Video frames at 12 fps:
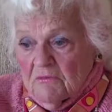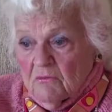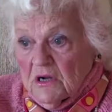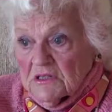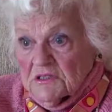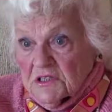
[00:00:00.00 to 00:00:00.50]

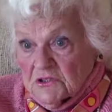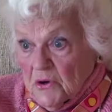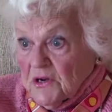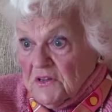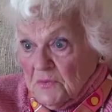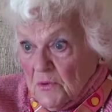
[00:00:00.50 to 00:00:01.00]
well, it's
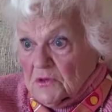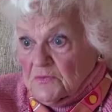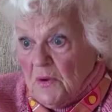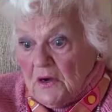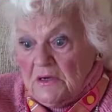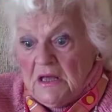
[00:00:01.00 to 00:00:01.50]
adjoining the Brooks
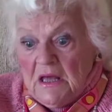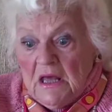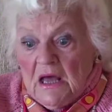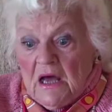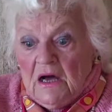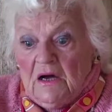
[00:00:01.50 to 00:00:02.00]
part,
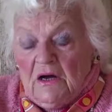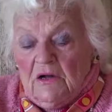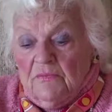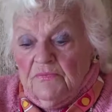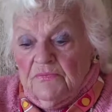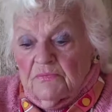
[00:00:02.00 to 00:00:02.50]

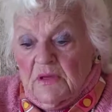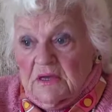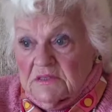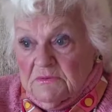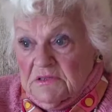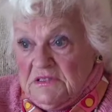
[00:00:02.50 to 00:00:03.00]
um,
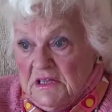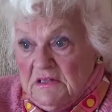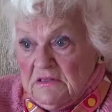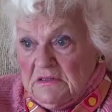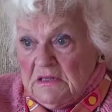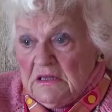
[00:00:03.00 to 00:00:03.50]
because he was in
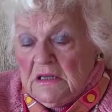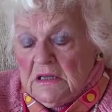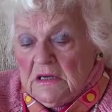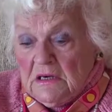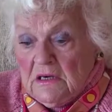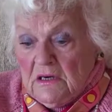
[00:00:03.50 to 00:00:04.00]
England,
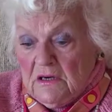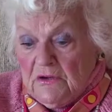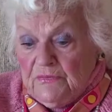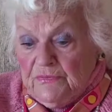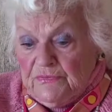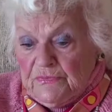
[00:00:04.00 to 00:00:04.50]

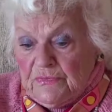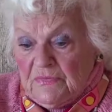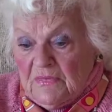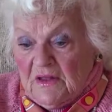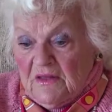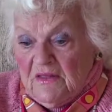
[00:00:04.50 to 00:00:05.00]
um,
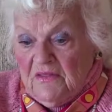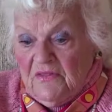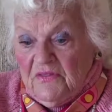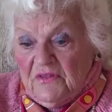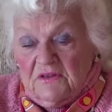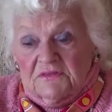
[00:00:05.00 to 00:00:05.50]

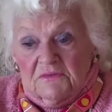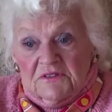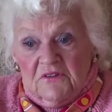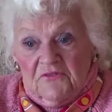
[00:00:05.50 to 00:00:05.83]
the, the